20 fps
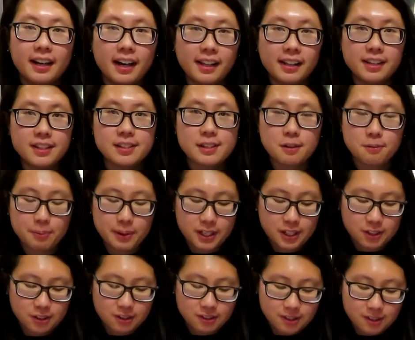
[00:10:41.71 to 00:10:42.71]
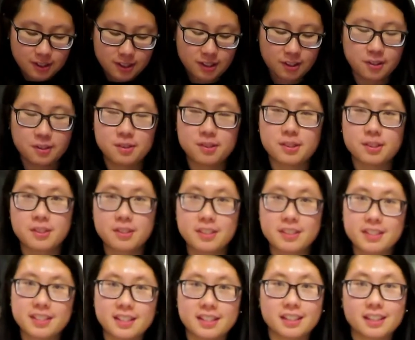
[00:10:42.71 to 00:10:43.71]
I'll insert pictures too, so you
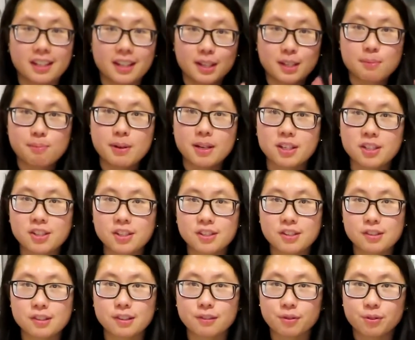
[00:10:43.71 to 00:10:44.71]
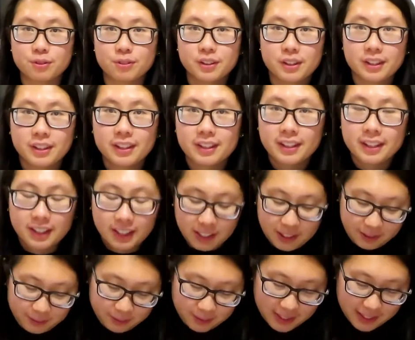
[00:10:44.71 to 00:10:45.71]
can see the nice pictures of, you
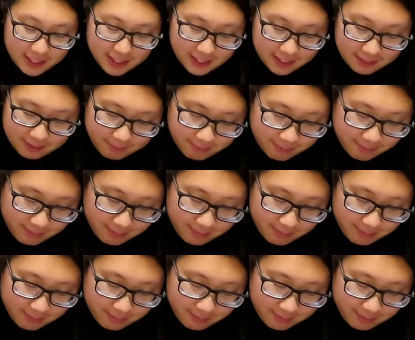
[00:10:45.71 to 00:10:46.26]
know, what I did.